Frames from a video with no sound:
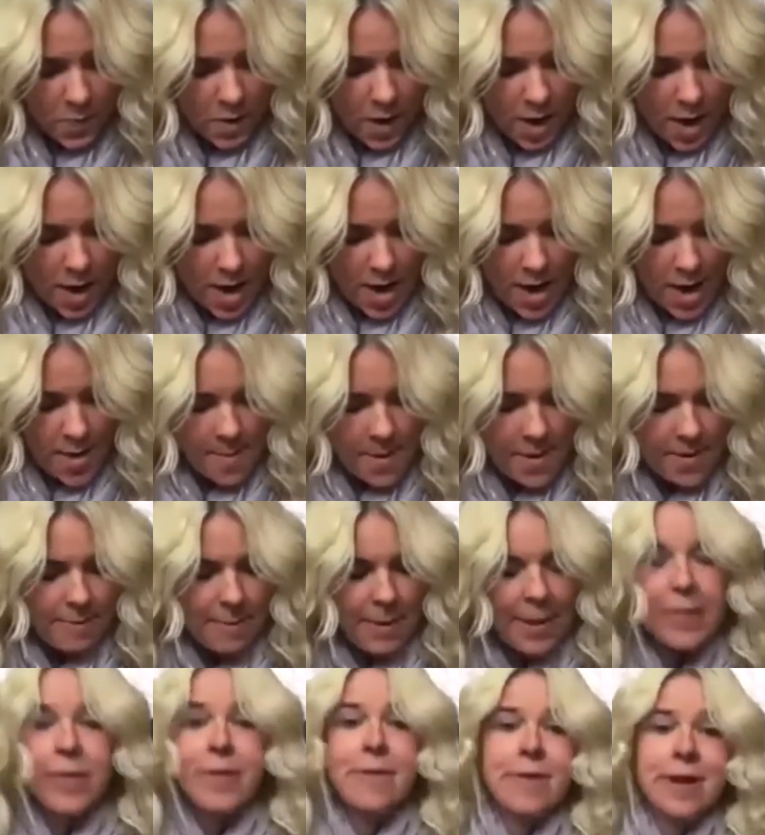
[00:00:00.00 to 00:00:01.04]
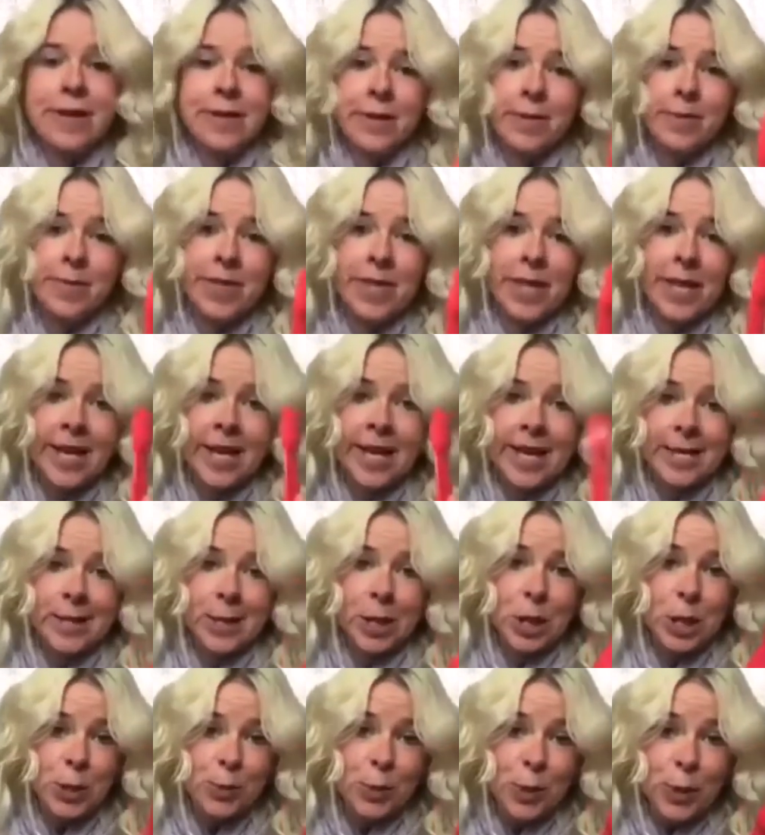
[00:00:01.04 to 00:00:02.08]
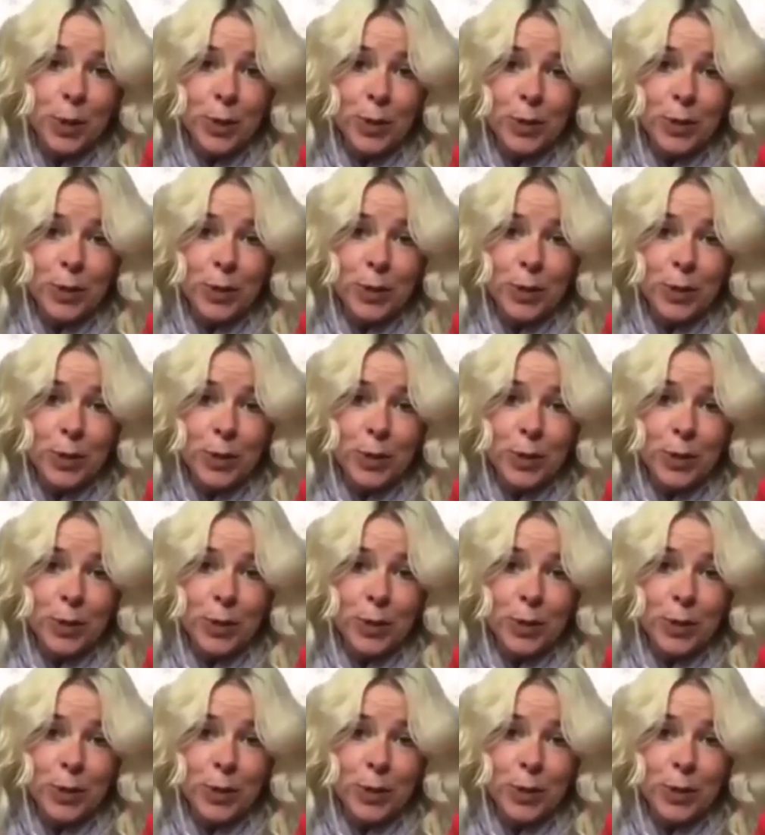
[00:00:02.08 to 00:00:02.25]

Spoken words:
My other random thing is a spoon.